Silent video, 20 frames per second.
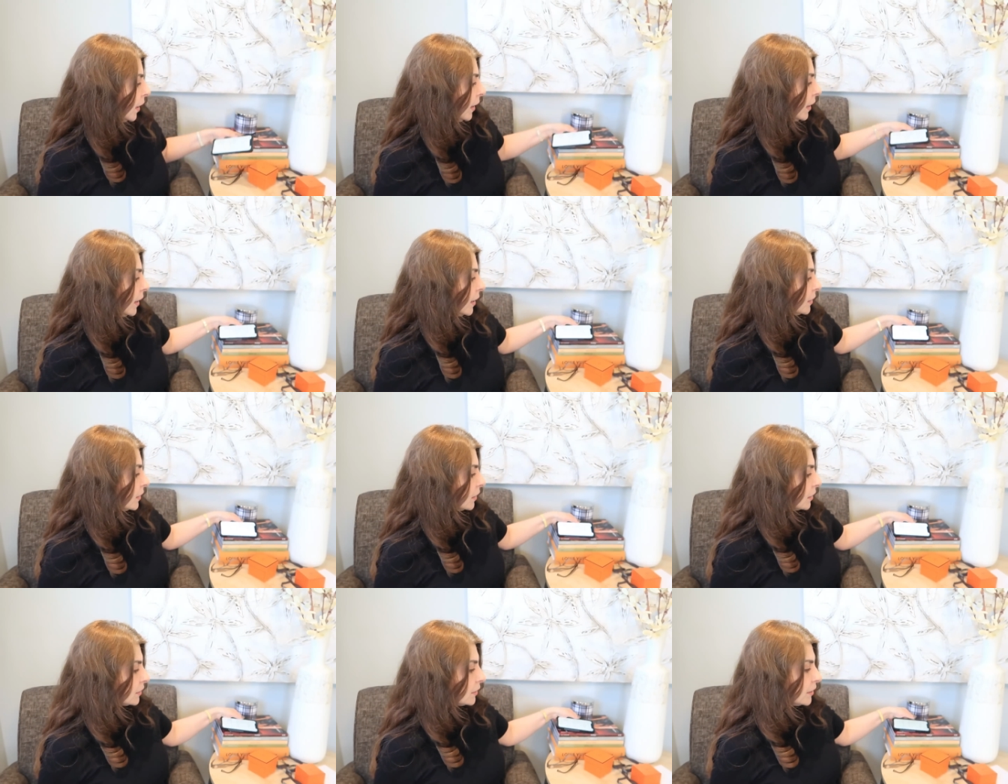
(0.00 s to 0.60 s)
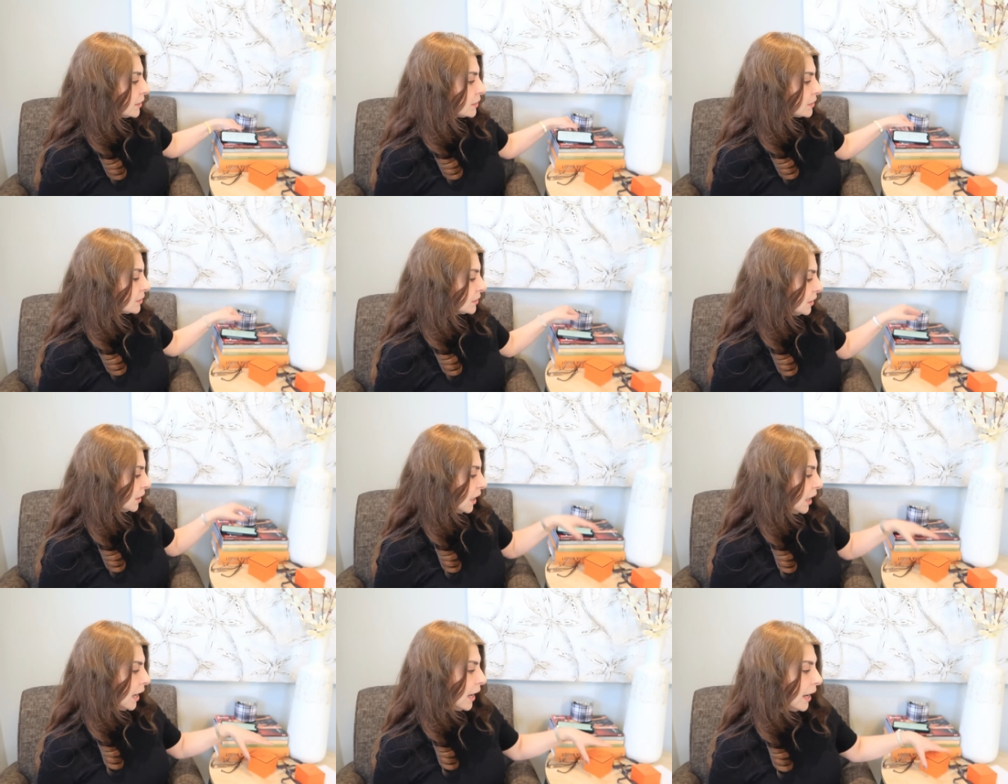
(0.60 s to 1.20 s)
And
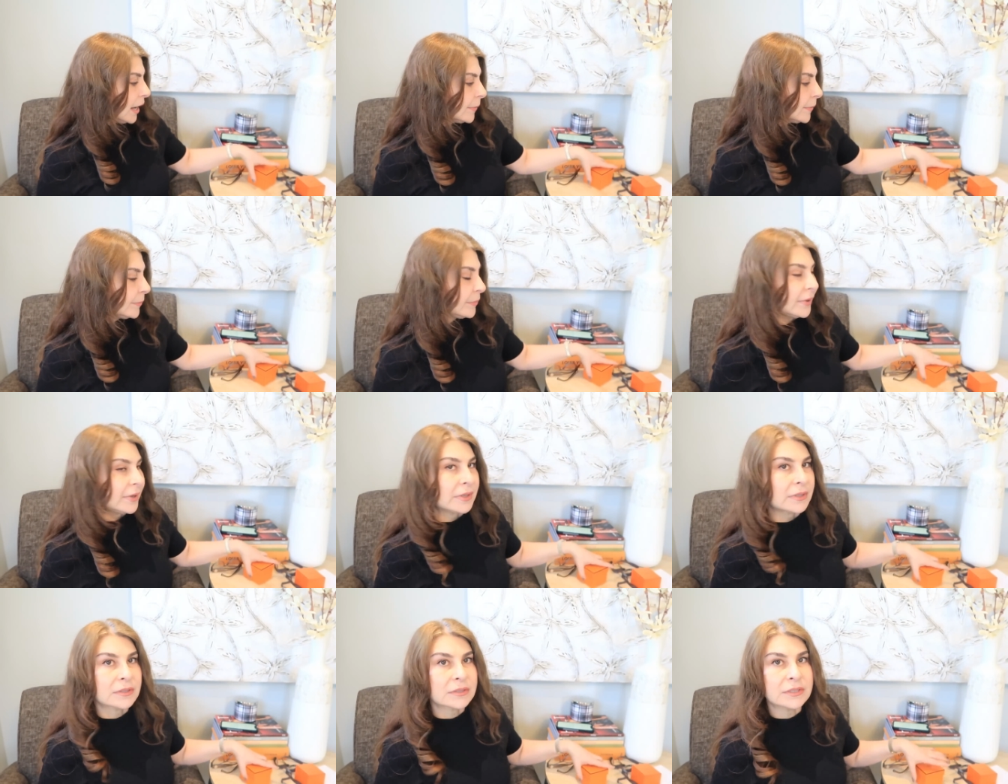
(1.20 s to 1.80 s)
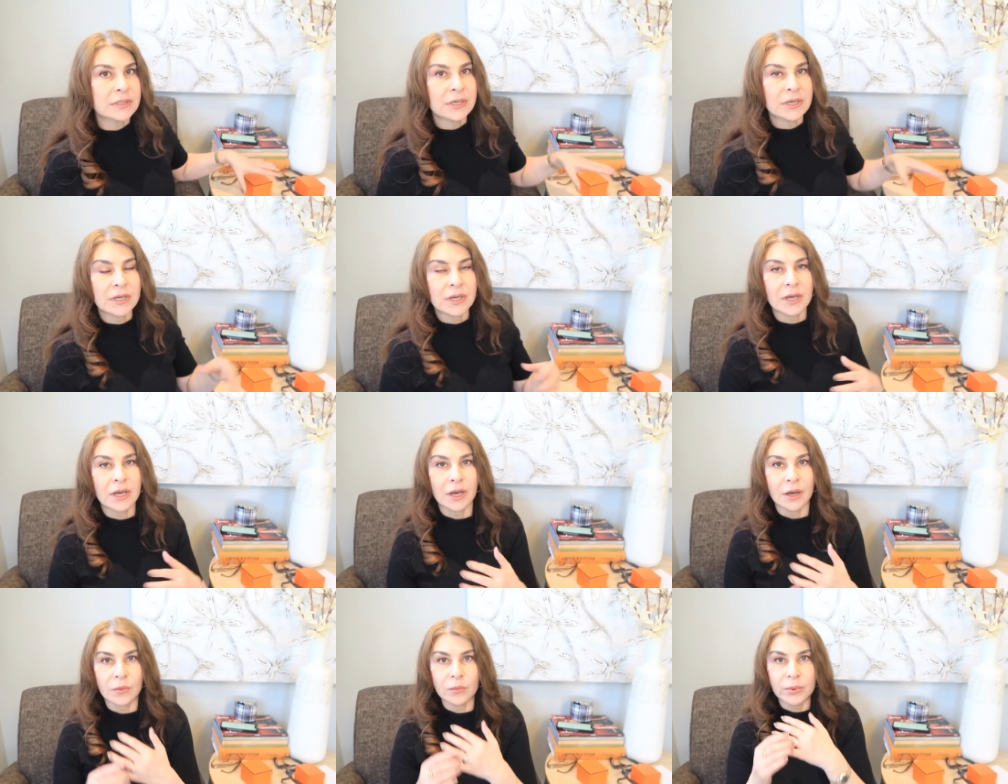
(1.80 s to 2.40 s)
this happened
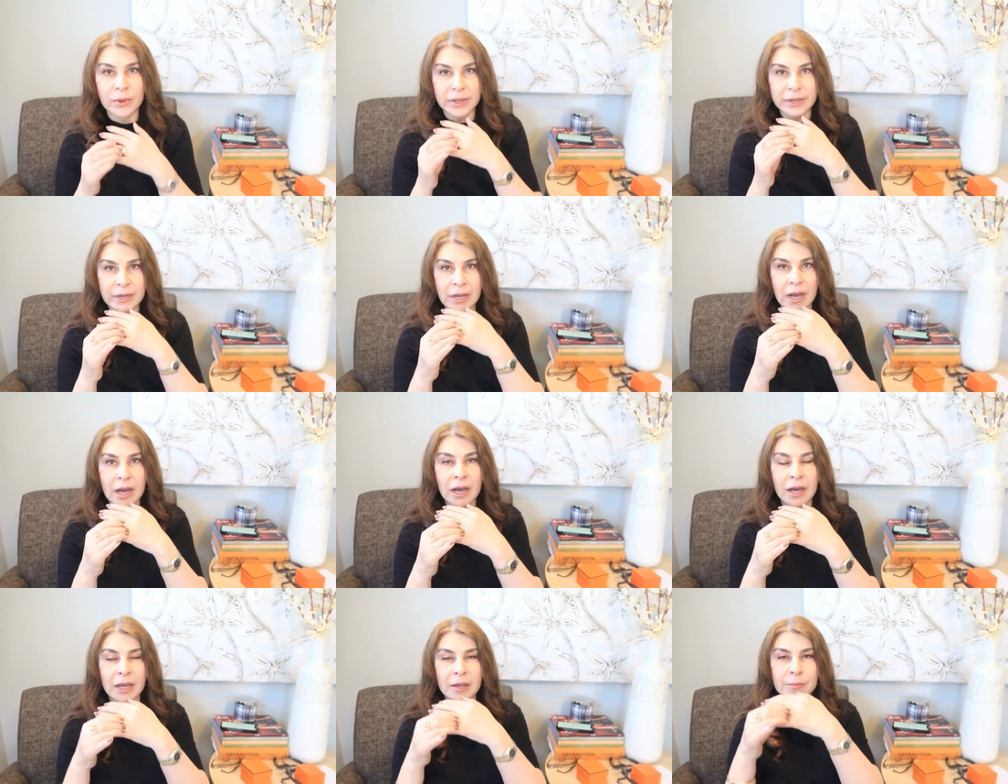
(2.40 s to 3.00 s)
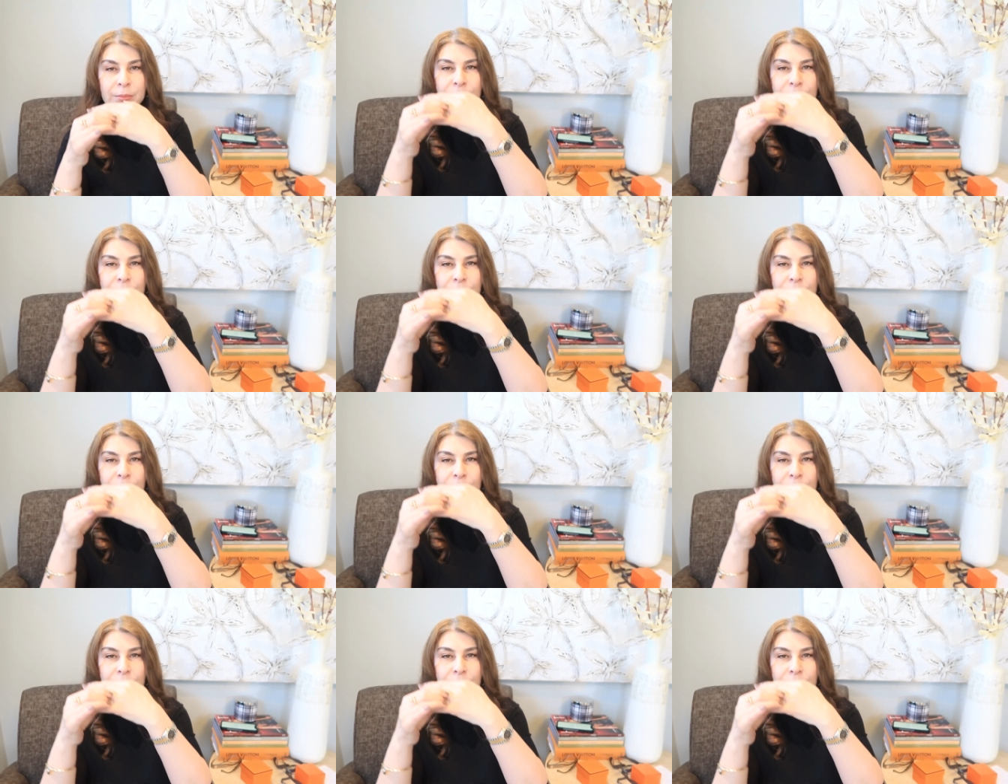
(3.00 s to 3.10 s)
when I